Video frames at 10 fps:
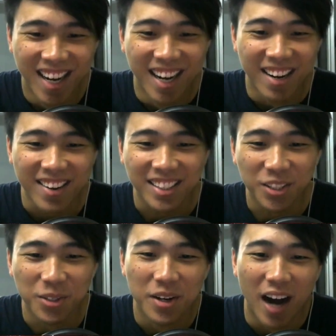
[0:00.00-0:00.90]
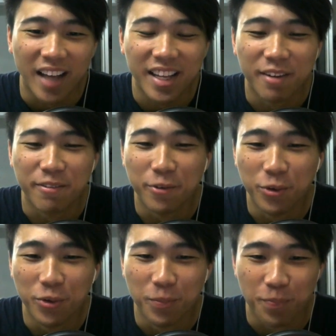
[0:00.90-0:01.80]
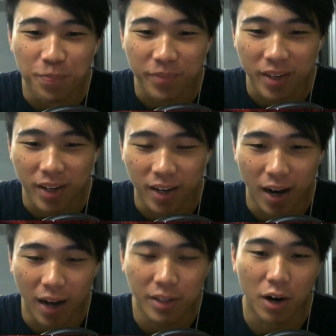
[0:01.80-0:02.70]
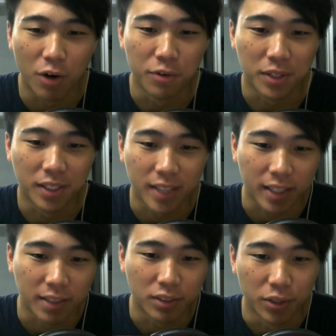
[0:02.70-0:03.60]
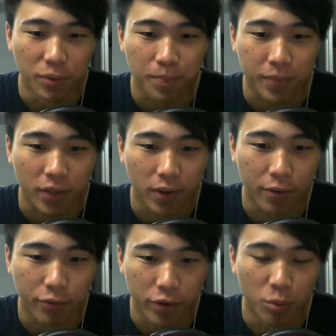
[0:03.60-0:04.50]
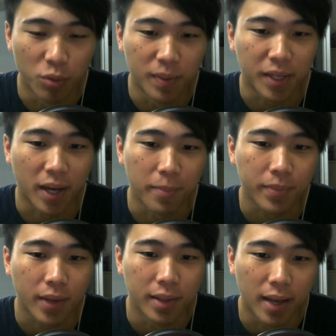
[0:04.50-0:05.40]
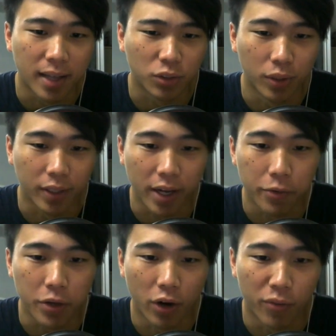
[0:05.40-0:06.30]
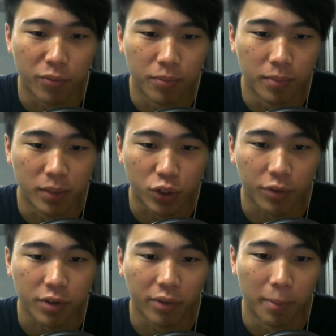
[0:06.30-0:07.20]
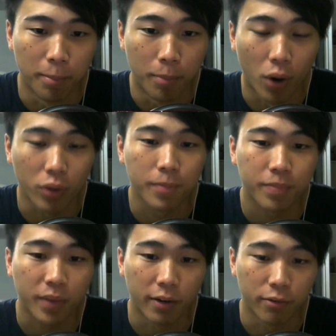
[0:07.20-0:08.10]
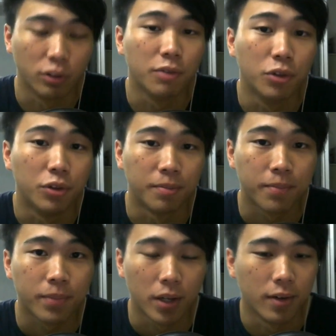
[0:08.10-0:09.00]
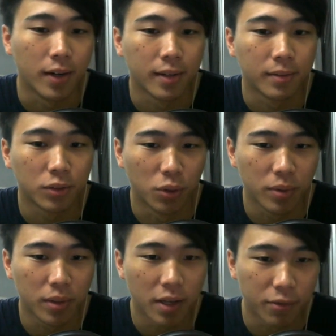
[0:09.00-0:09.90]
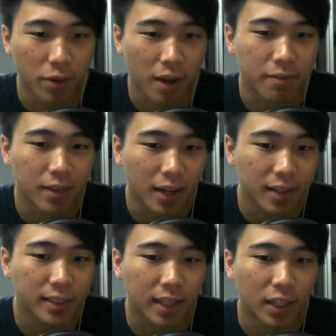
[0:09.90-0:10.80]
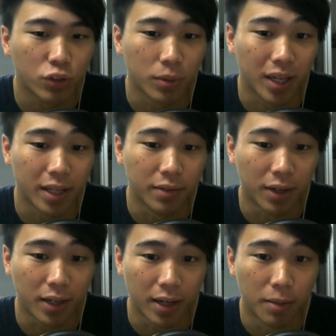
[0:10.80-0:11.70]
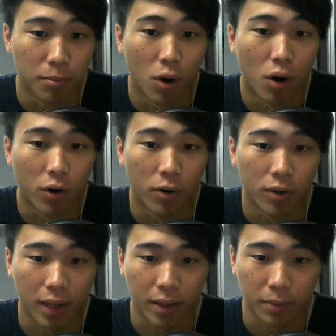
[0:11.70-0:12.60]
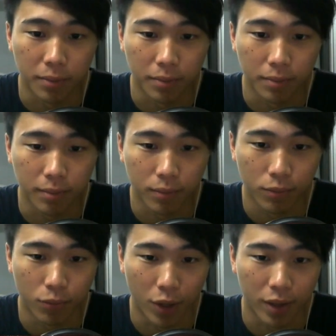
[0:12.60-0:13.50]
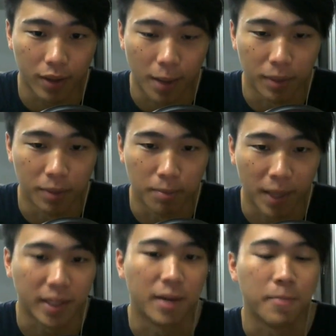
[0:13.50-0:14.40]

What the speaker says: Right, so I did an Ophiuchus active skill, right, free movement time, and that's gonna get rid of majority of the board, frozen rune. Right, so if you have Lucky Sky Drop, you can even clear more, like what happened back there.